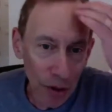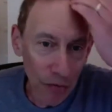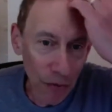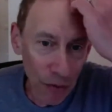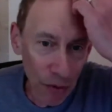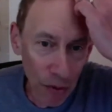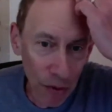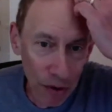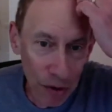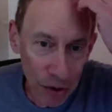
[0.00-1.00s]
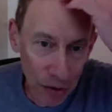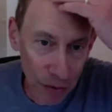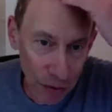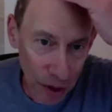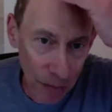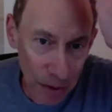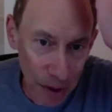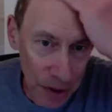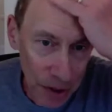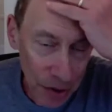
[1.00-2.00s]
for all these different
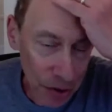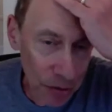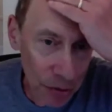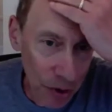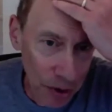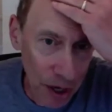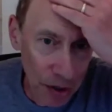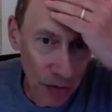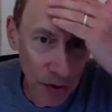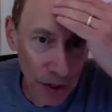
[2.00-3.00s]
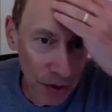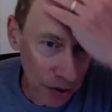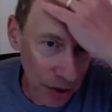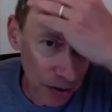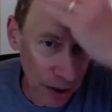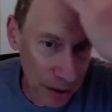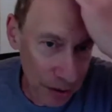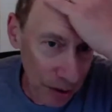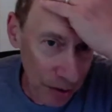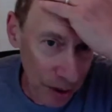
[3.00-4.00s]
companies. So there's all kinds of things that
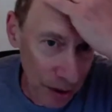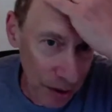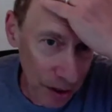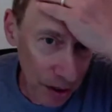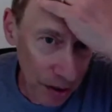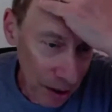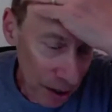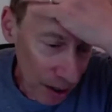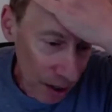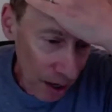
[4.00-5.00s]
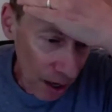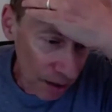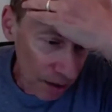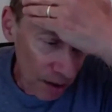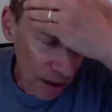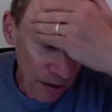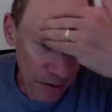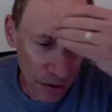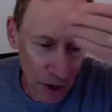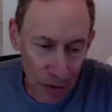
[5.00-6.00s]
are getting done. And
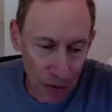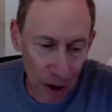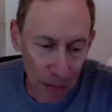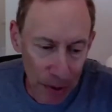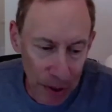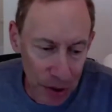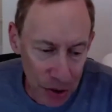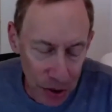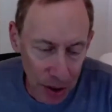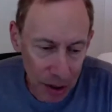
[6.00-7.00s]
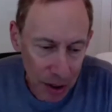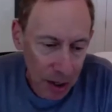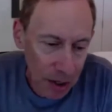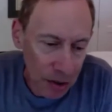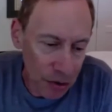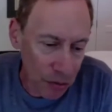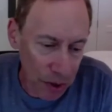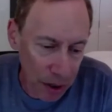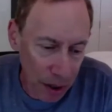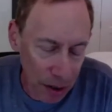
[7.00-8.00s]
there's other companies
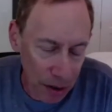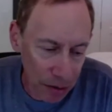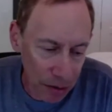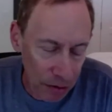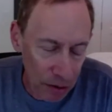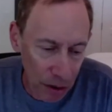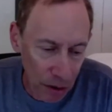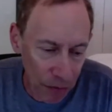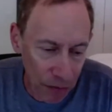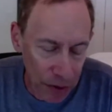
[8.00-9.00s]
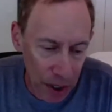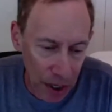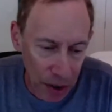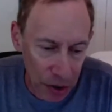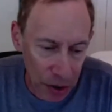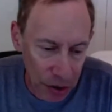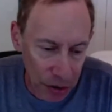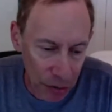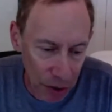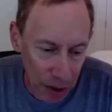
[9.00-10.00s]
doing, Vivitex is
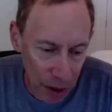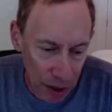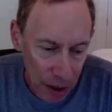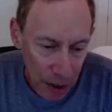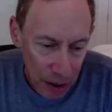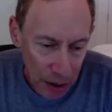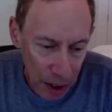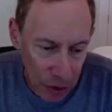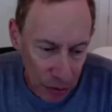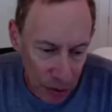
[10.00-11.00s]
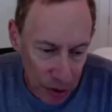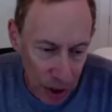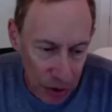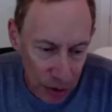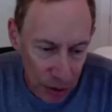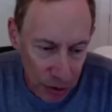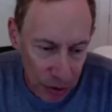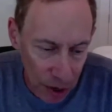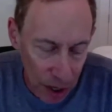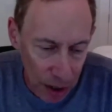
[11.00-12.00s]
doing a gastrointestinal
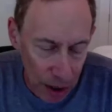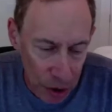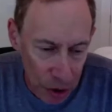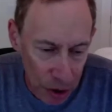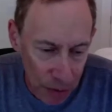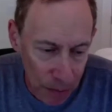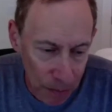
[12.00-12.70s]
tract on a chip.